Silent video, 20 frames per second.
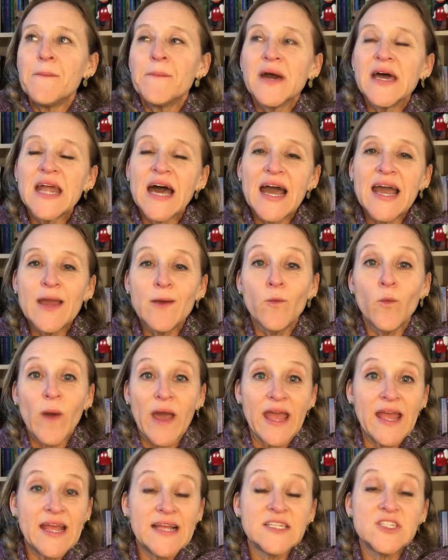But I
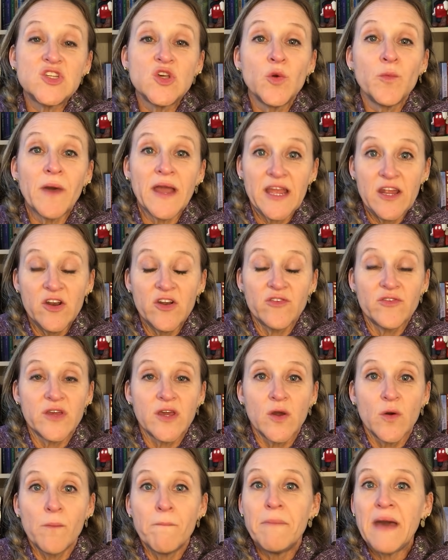went to my
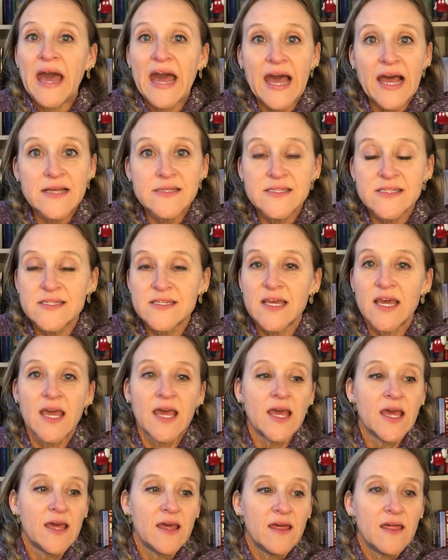interview, passed.
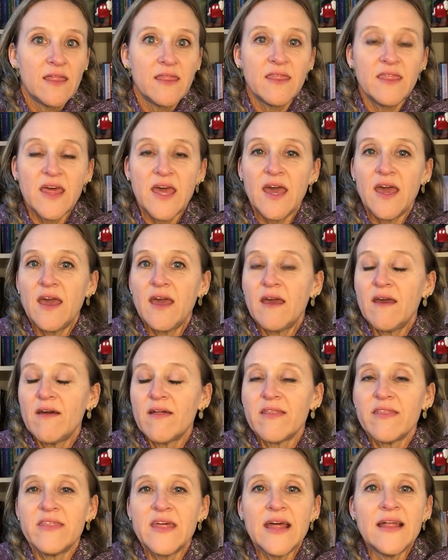
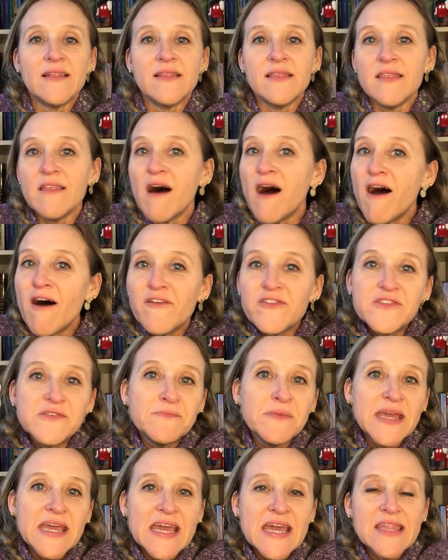They they
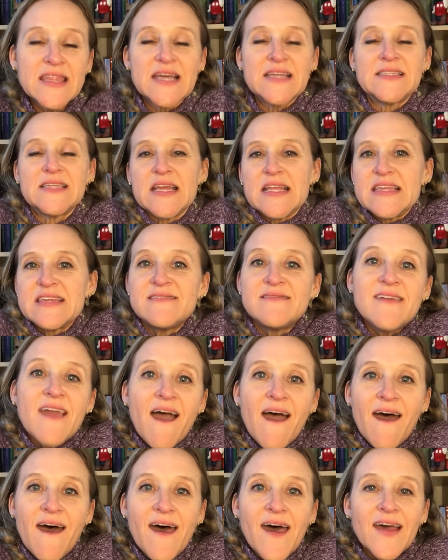loved me. They said,
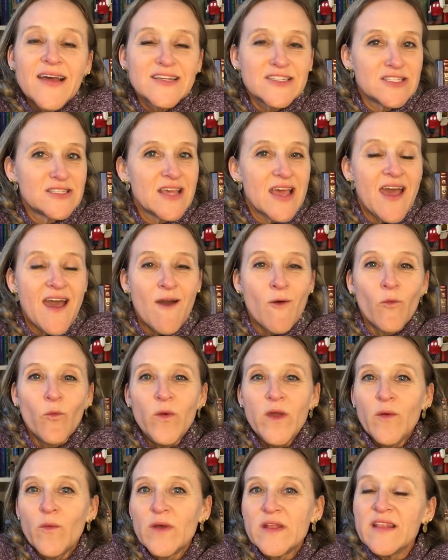"Yes,
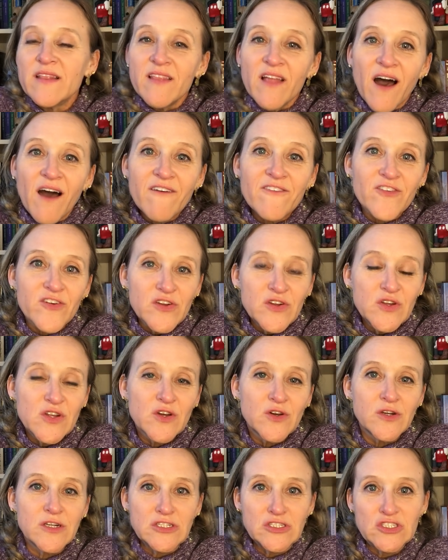we would love for you
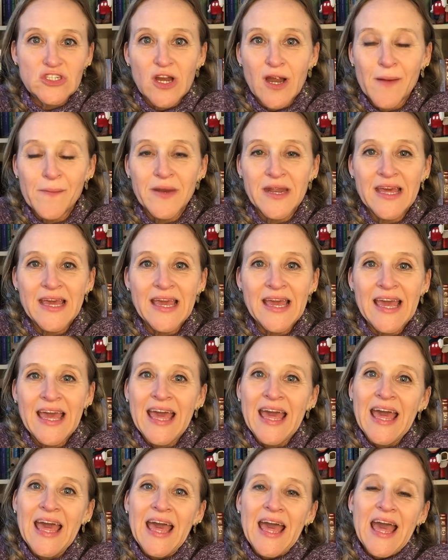to go to Germany."